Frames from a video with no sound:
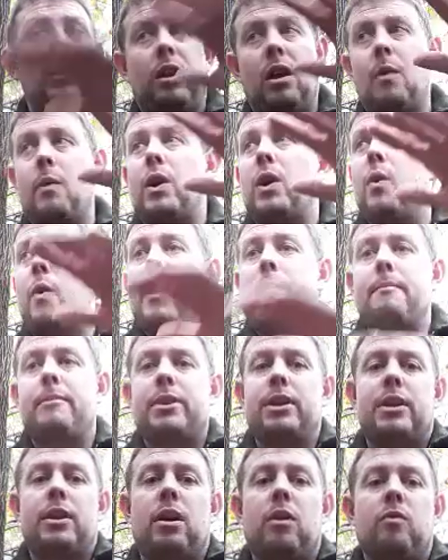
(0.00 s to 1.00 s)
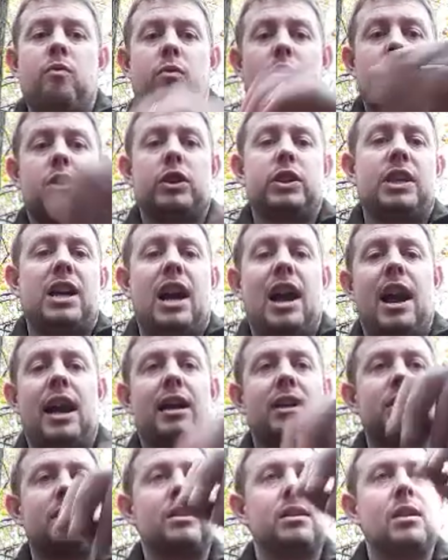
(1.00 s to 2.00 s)
low equipment, you know,
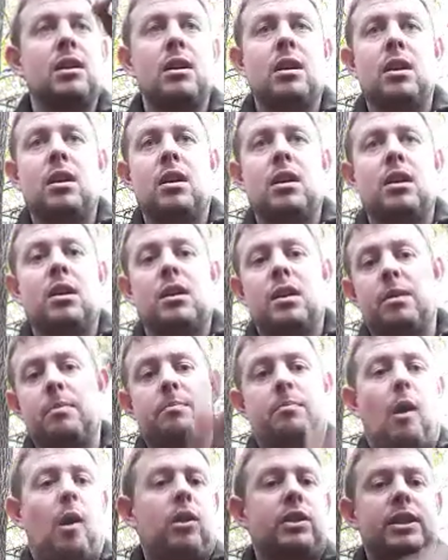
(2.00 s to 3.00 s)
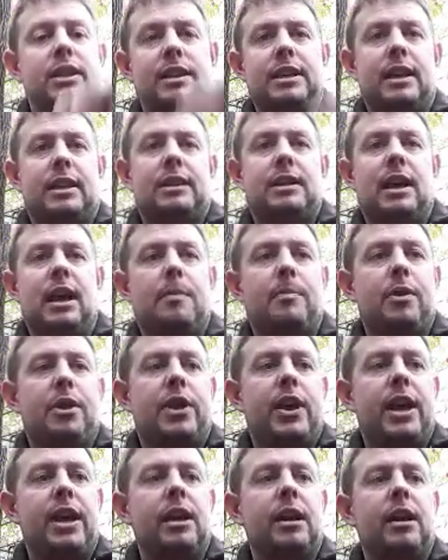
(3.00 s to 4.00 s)
rucksacks, boxes, that type of
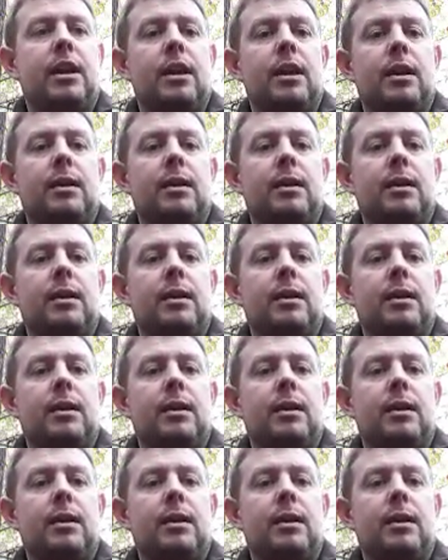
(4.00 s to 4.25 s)
thing.